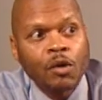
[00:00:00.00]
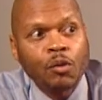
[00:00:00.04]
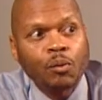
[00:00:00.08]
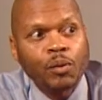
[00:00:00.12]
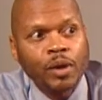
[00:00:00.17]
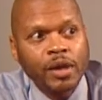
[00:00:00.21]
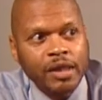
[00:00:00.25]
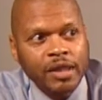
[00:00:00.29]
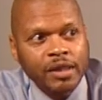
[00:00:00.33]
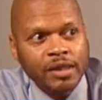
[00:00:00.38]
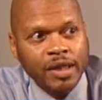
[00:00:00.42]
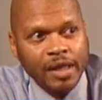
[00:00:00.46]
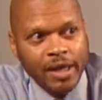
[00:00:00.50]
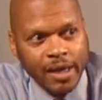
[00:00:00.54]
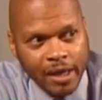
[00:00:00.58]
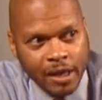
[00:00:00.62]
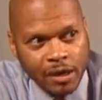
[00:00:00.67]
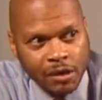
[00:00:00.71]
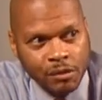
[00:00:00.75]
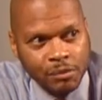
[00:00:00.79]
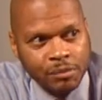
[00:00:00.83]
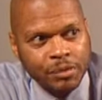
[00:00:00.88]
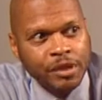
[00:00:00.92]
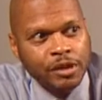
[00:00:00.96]
we can
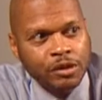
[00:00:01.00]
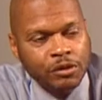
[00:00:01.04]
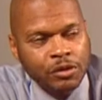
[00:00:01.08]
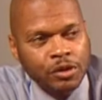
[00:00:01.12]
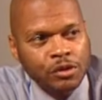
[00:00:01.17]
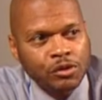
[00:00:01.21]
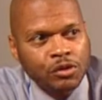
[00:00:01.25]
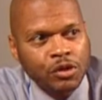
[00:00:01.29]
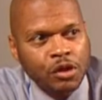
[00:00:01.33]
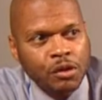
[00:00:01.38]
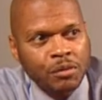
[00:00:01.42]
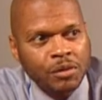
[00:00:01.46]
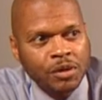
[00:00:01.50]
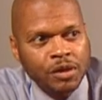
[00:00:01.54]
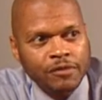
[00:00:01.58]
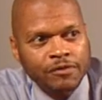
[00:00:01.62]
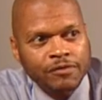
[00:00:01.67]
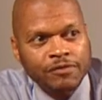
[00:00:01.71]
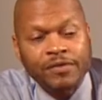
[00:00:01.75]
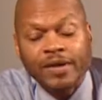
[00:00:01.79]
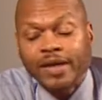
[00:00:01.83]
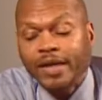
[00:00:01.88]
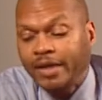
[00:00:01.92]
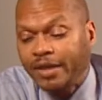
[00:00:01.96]
help you determine
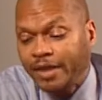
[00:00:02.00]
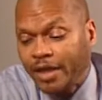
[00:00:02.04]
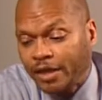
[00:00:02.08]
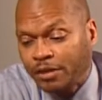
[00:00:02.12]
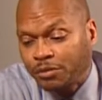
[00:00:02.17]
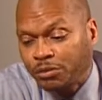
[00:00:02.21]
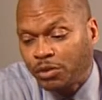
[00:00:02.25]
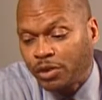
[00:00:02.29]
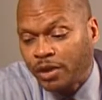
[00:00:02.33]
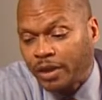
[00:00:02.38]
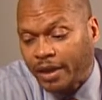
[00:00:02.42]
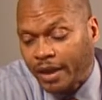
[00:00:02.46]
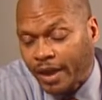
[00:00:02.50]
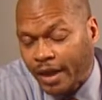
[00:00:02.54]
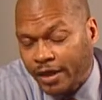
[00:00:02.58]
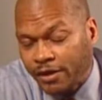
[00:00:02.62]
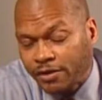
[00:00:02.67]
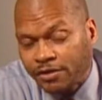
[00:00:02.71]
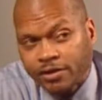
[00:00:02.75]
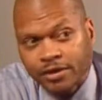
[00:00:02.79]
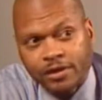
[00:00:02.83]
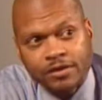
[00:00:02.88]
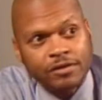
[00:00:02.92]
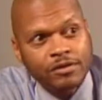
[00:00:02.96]
if an export
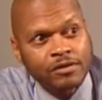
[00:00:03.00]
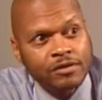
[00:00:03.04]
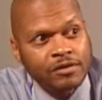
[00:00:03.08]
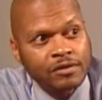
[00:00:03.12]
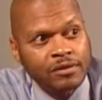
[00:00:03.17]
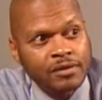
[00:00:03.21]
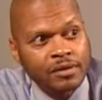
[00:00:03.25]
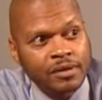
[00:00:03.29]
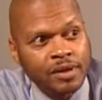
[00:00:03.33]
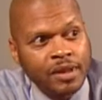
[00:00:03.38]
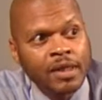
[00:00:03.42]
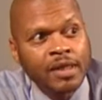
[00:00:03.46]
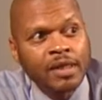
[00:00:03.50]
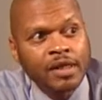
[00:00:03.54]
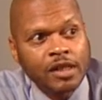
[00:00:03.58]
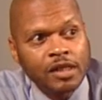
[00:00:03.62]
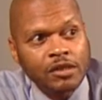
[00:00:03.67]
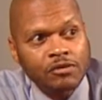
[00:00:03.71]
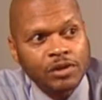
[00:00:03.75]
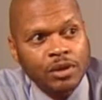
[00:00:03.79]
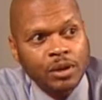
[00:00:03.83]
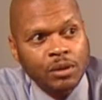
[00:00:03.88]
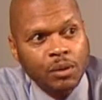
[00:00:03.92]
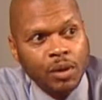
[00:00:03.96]
license
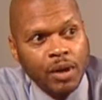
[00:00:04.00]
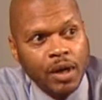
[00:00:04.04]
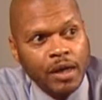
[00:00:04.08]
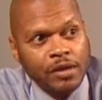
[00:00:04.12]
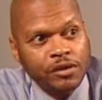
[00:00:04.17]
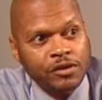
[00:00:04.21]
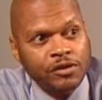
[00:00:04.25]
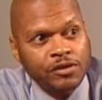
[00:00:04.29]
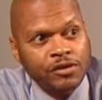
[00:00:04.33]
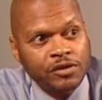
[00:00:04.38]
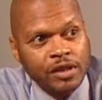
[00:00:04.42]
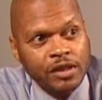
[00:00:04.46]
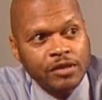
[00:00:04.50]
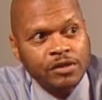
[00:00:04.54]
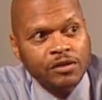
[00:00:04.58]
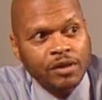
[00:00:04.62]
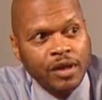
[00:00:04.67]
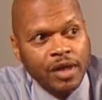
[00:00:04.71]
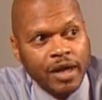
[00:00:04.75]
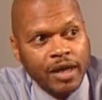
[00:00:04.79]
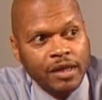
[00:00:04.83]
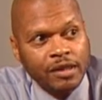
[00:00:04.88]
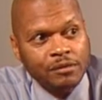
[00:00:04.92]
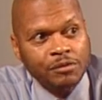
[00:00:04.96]
is required to send
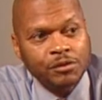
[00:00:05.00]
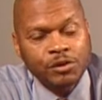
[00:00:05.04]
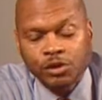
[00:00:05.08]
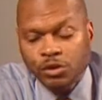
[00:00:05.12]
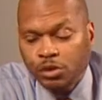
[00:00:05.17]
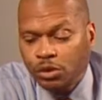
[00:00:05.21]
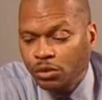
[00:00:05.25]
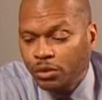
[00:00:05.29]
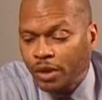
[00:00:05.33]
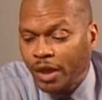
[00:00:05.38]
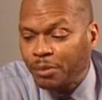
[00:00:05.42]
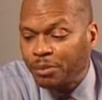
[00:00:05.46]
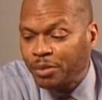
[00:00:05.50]
your item to a